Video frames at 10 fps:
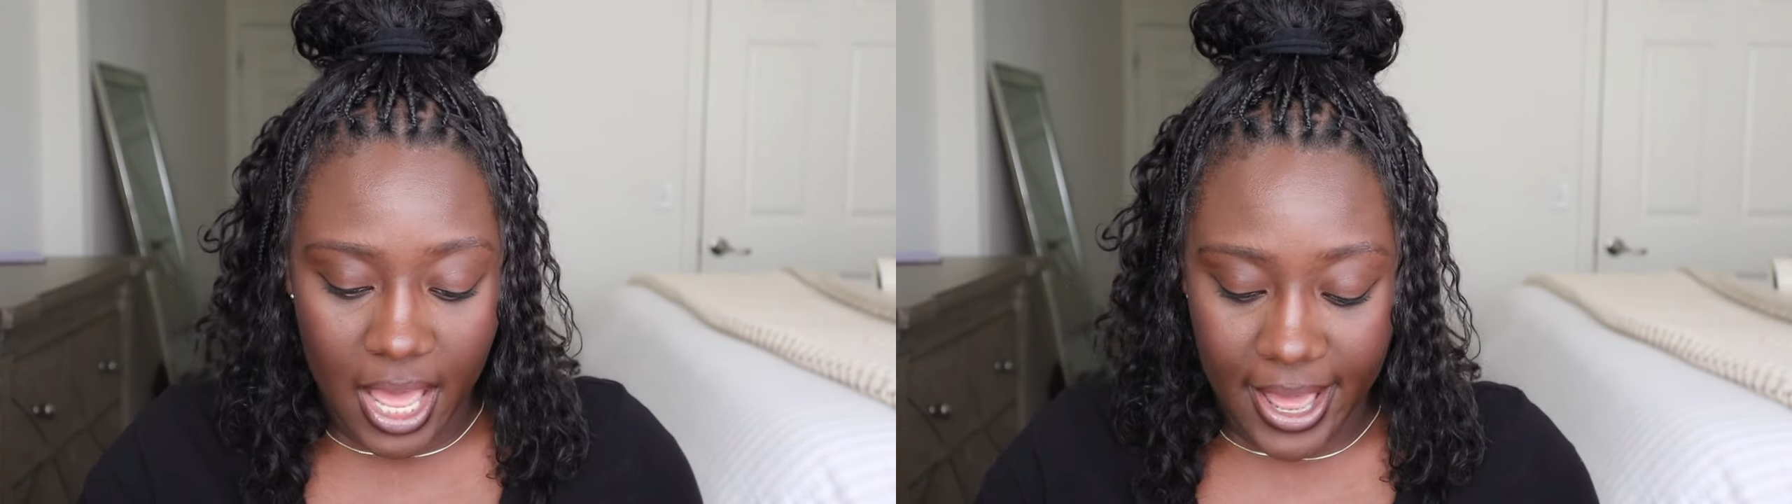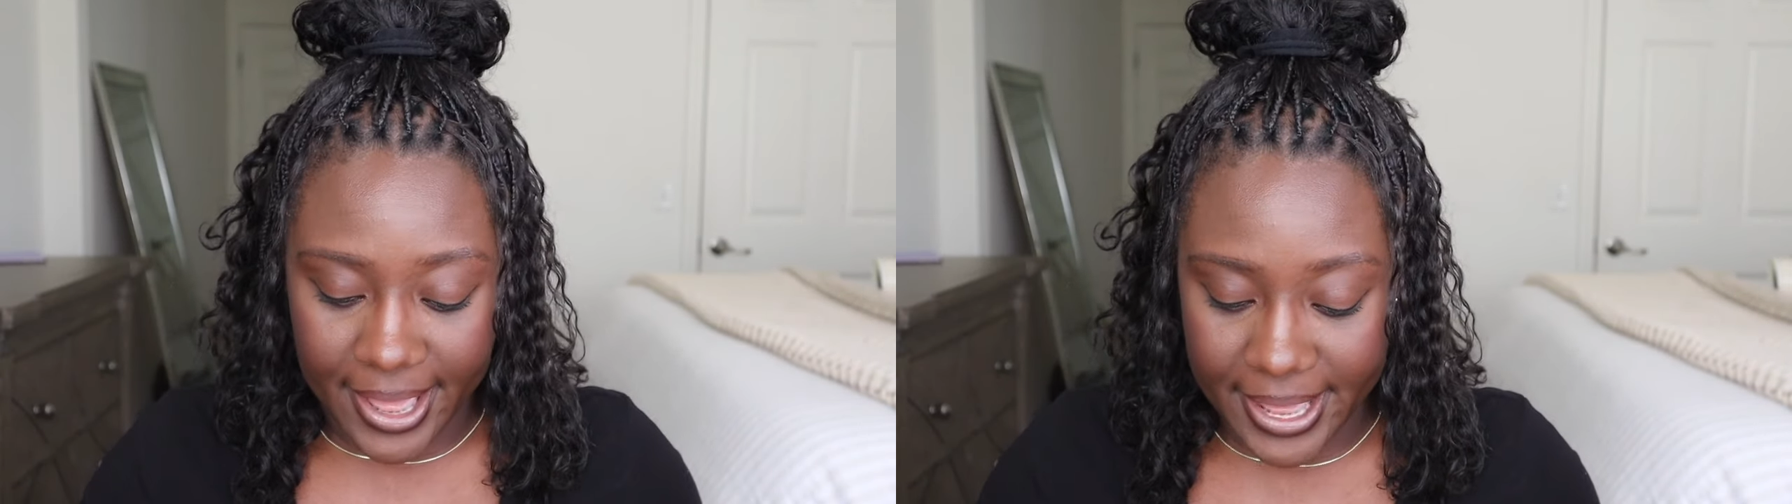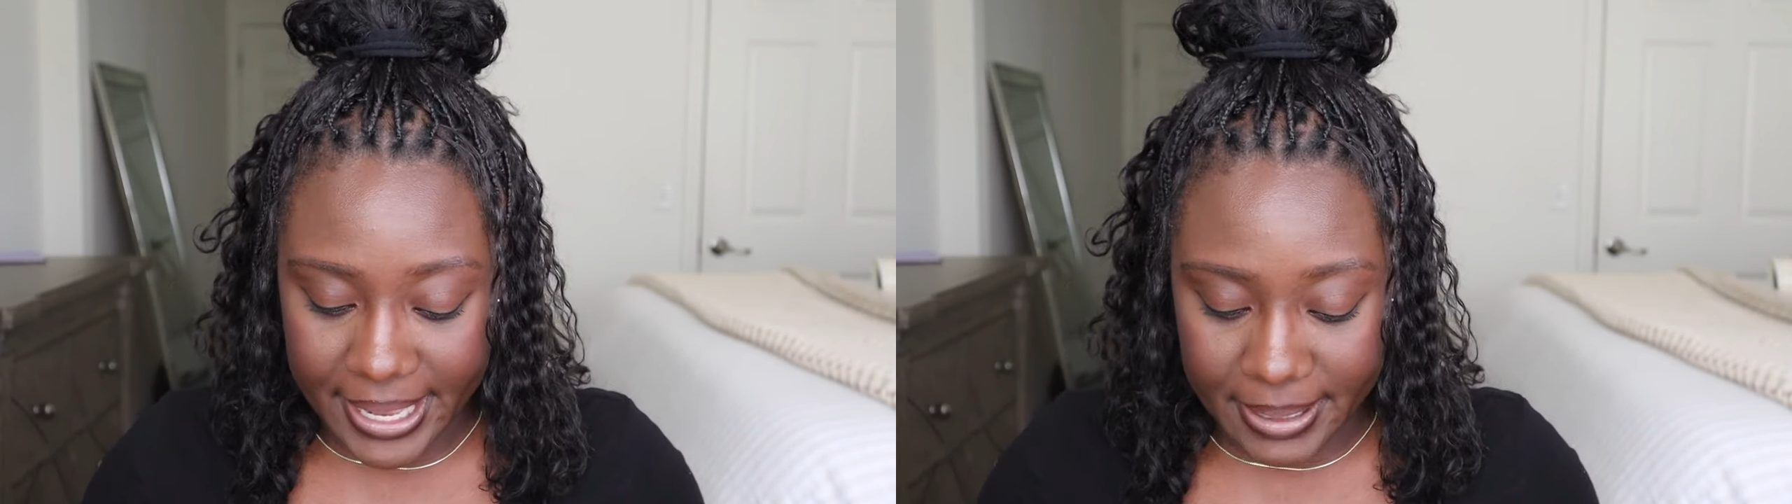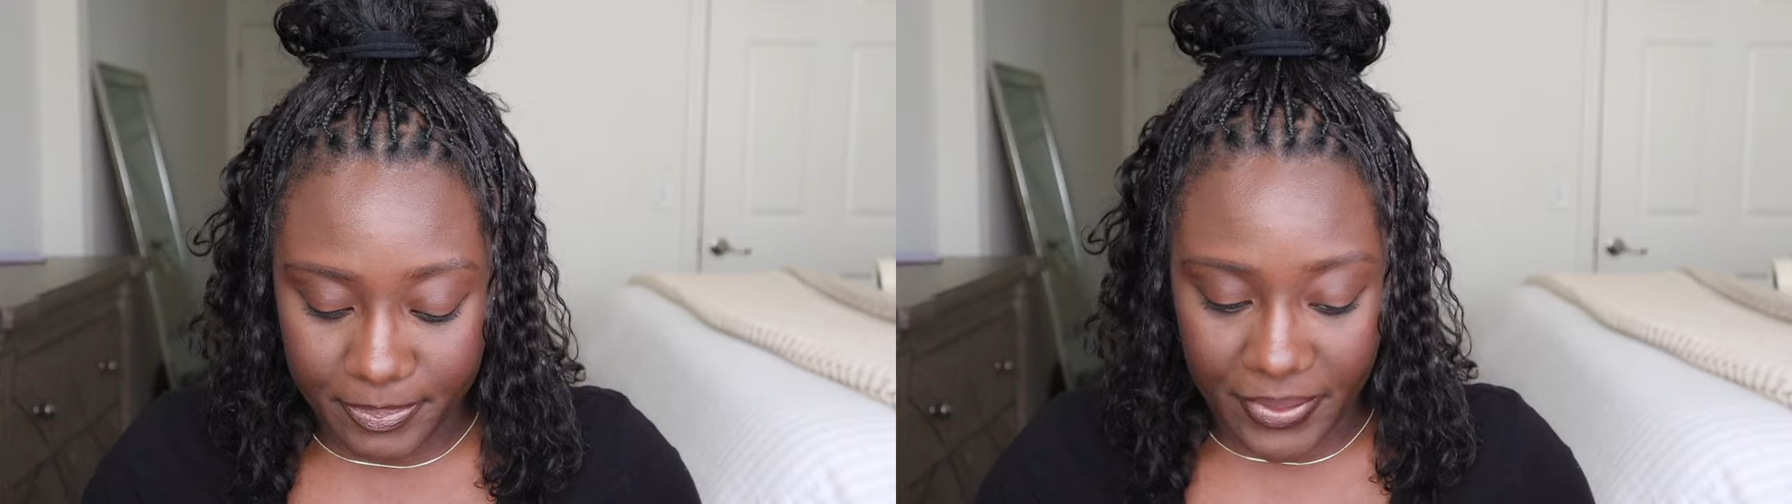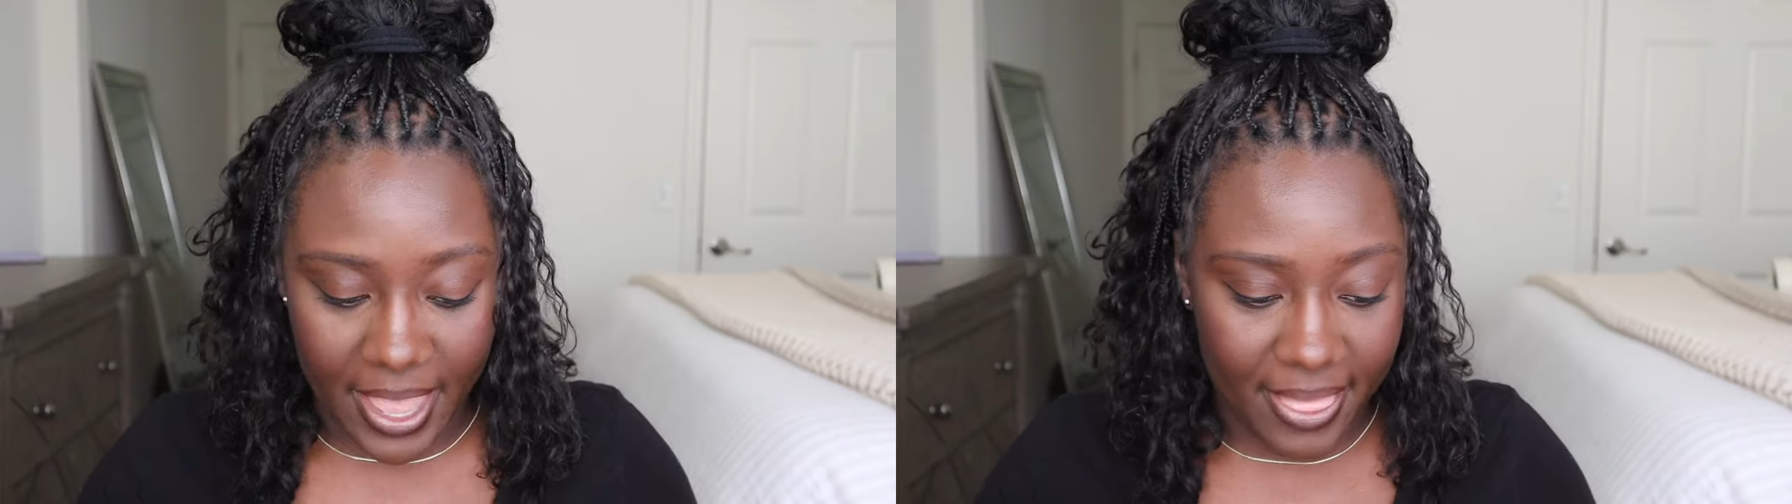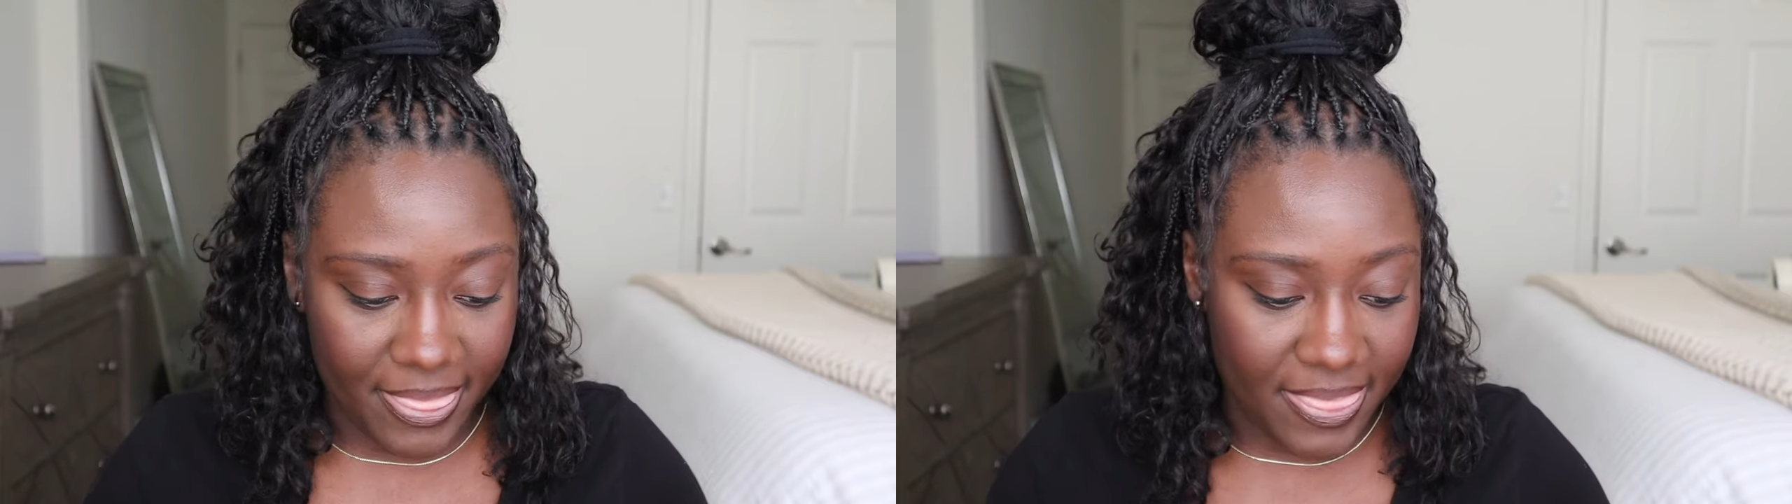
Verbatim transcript: Um, and